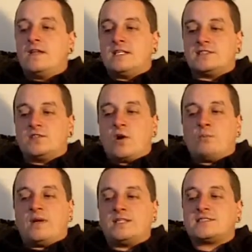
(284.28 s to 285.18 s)
There's no
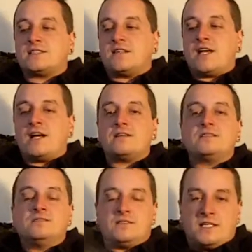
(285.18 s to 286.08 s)
pets allowed,
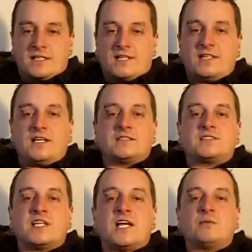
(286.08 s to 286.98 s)
again
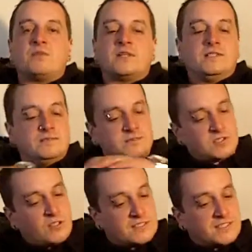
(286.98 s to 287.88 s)
understandably,
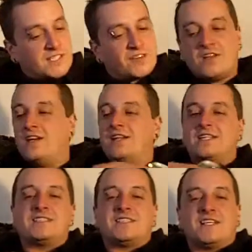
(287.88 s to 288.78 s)
sorry Seth,
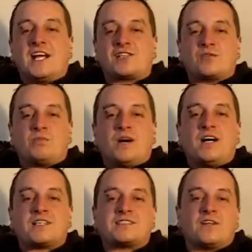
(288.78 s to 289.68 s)
it's a national
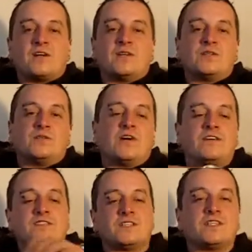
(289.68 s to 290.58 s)
park, so you'll
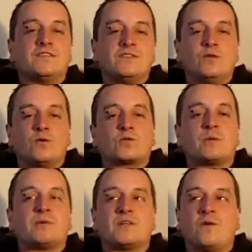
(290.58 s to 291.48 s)
have to leave your
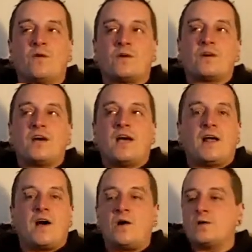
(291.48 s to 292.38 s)
tripping dog
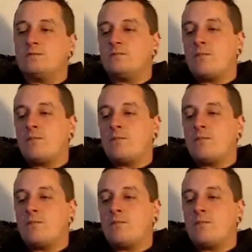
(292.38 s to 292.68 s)
at home.